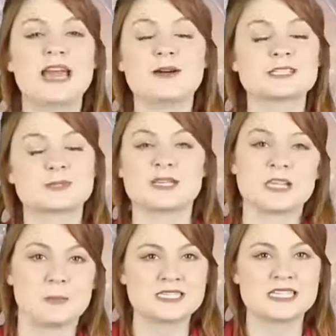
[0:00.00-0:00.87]
now
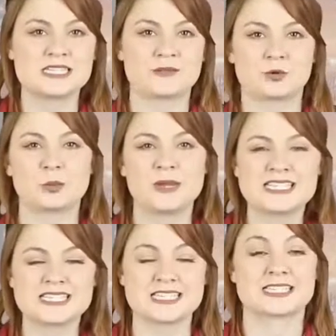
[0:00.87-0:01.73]
split up into several
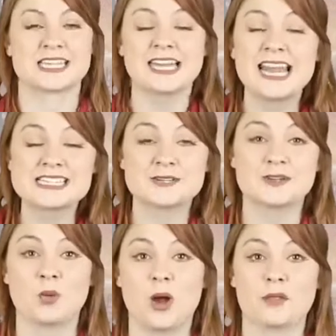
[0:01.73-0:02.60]
pieces,
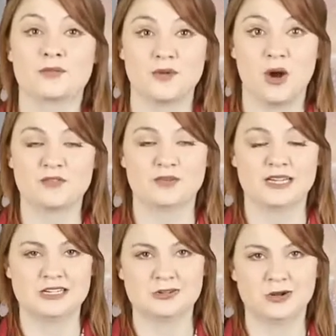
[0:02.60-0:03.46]
collectively worth $5
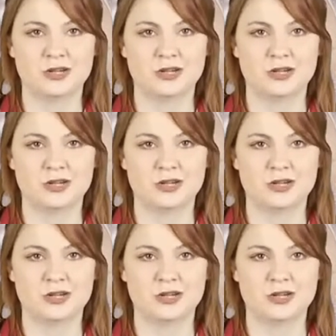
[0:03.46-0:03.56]
million. A